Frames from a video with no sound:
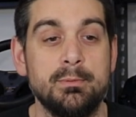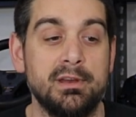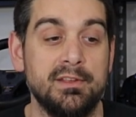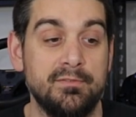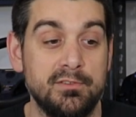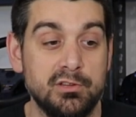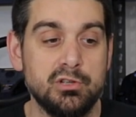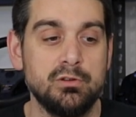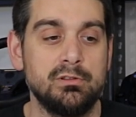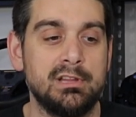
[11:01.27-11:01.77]
But
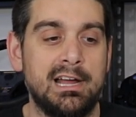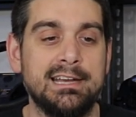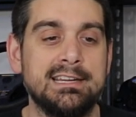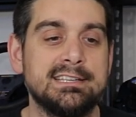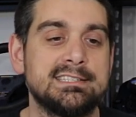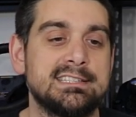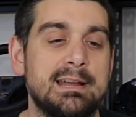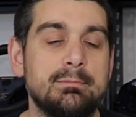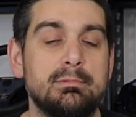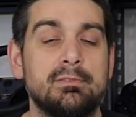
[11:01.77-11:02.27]
if you do like
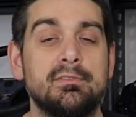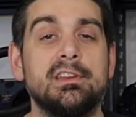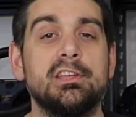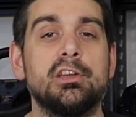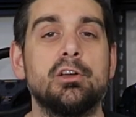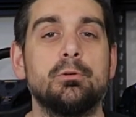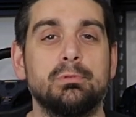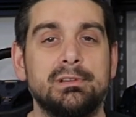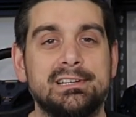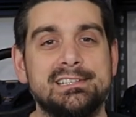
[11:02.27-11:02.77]
this type of
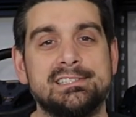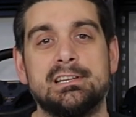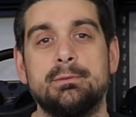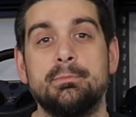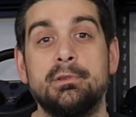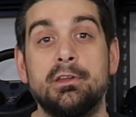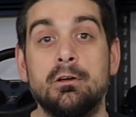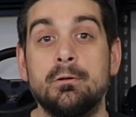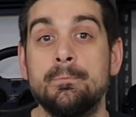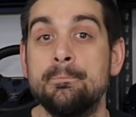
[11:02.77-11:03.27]
video, please let
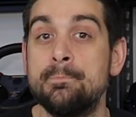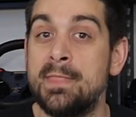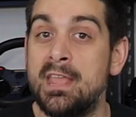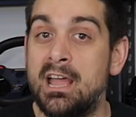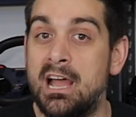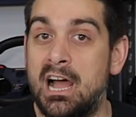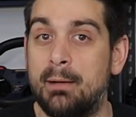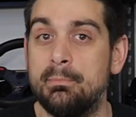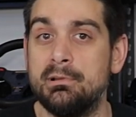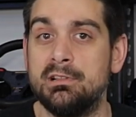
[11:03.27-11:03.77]
me know.
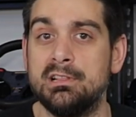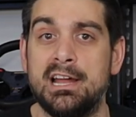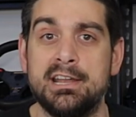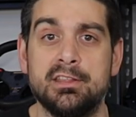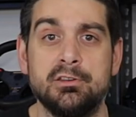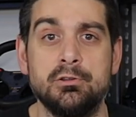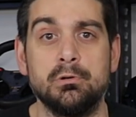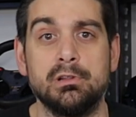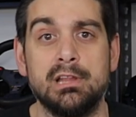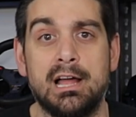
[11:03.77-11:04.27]
I'll be glad
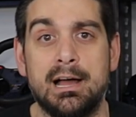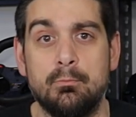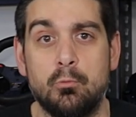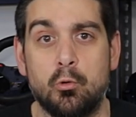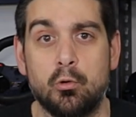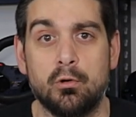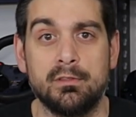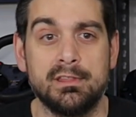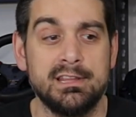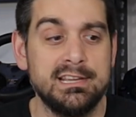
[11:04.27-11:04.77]
to do a lot
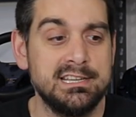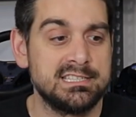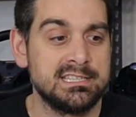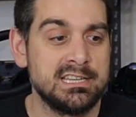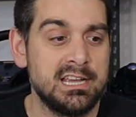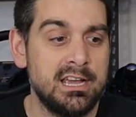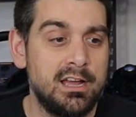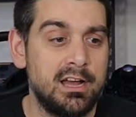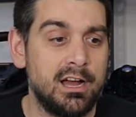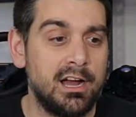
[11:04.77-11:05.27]
more of these
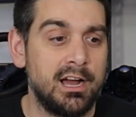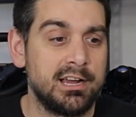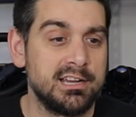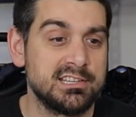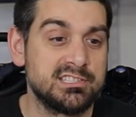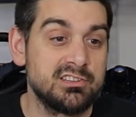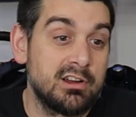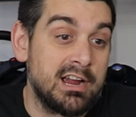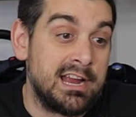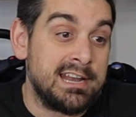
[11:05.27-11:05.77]

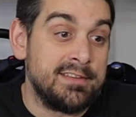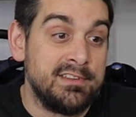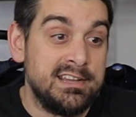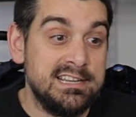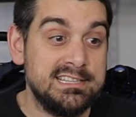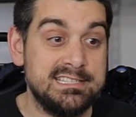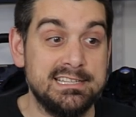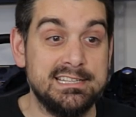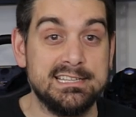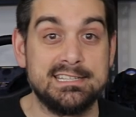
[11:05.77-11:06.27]
because they're kind of
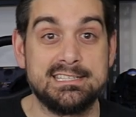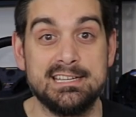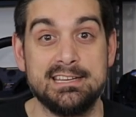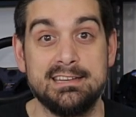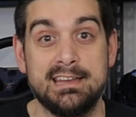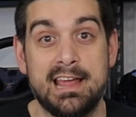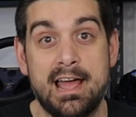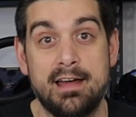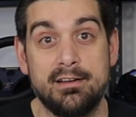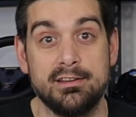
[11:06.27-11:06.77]
easy to
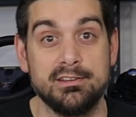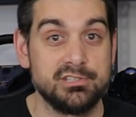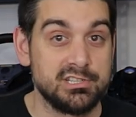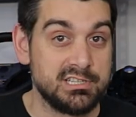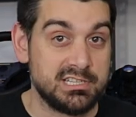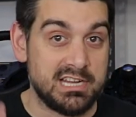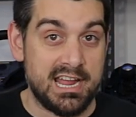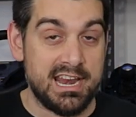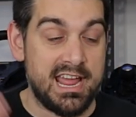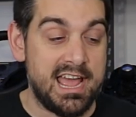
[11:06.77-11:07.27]
sit down and
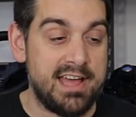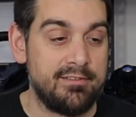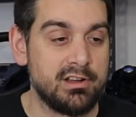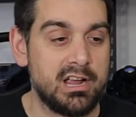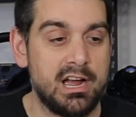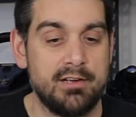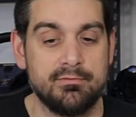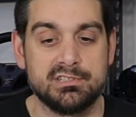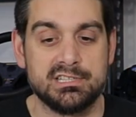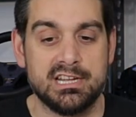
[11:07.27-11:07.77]
just kind of have a
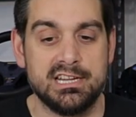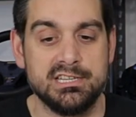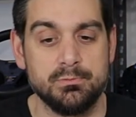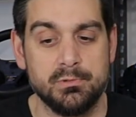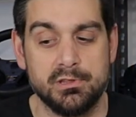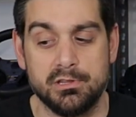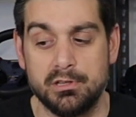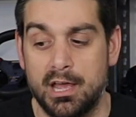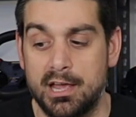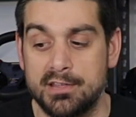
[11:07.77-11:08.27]
conversation
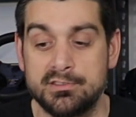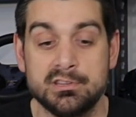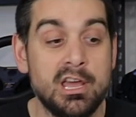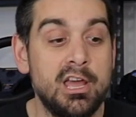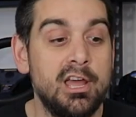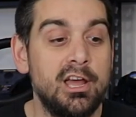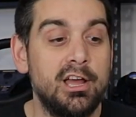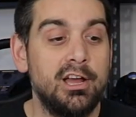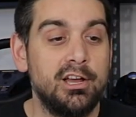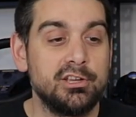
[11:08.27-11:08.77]
with you guys.
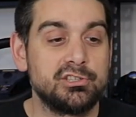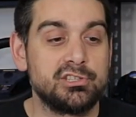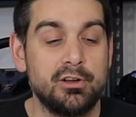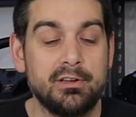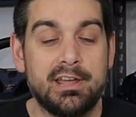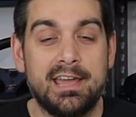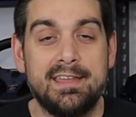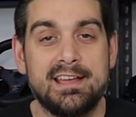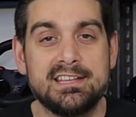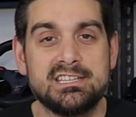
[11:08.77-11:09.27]
So,
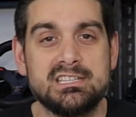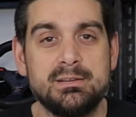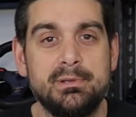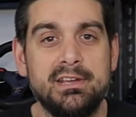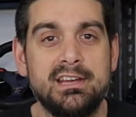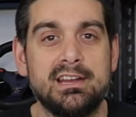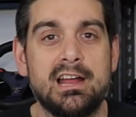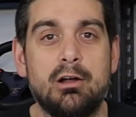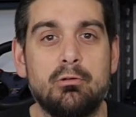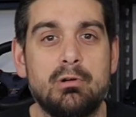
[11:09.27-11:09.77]
okay, that's going to
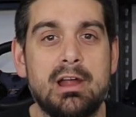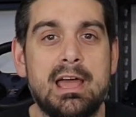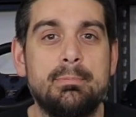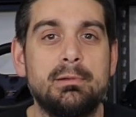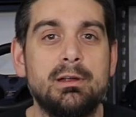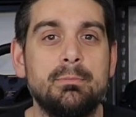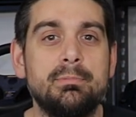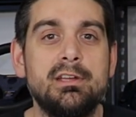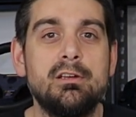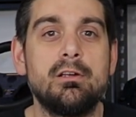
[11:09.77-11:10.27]
be it. I'll wrap
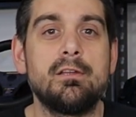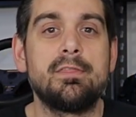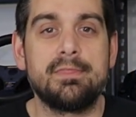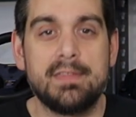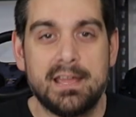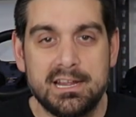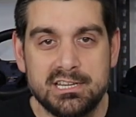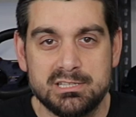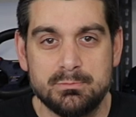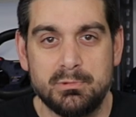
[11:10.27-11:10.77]
it up here.
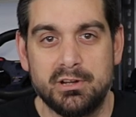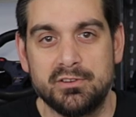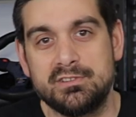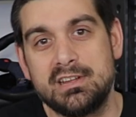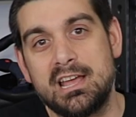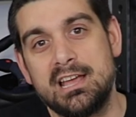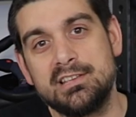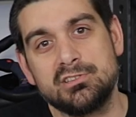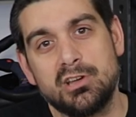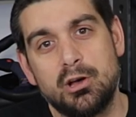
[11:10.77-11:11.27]
Thanks so much
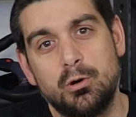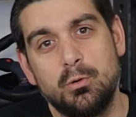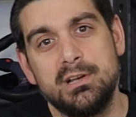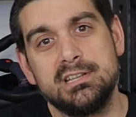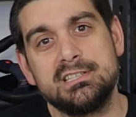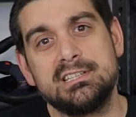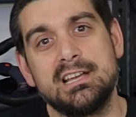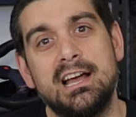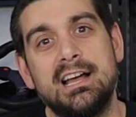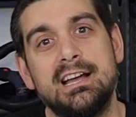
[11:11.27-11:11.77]
as
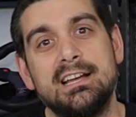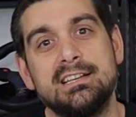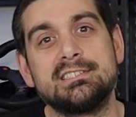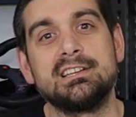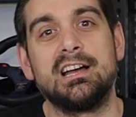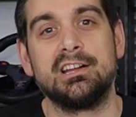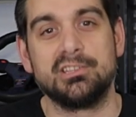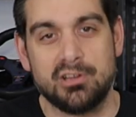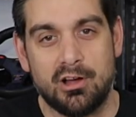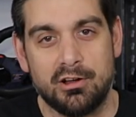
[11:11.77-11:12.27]
always, guys.
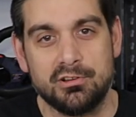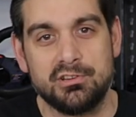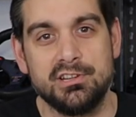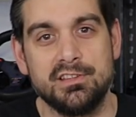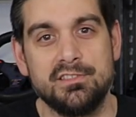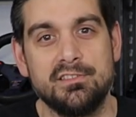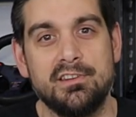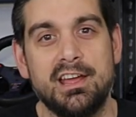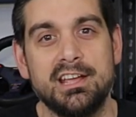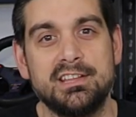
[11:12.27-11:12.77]
I'll talk to you
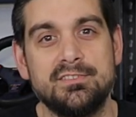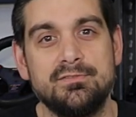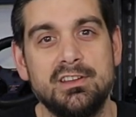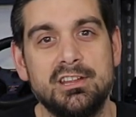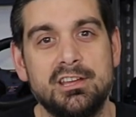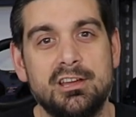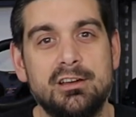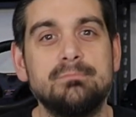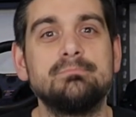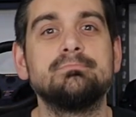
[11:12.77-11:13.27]
in the next
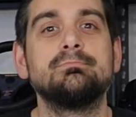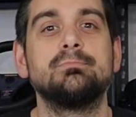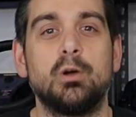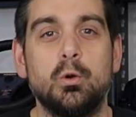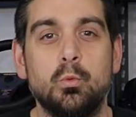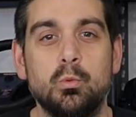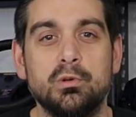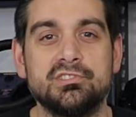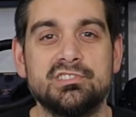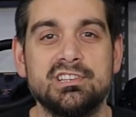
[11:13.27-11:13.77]
video.
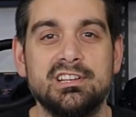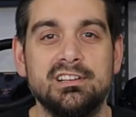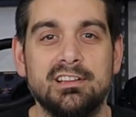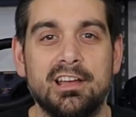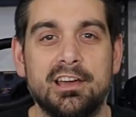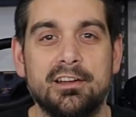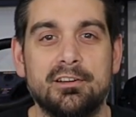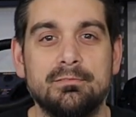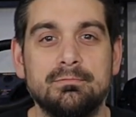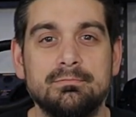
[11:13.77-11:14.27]
We'll see you
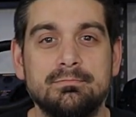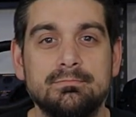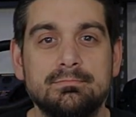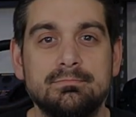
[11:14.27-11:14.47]
later.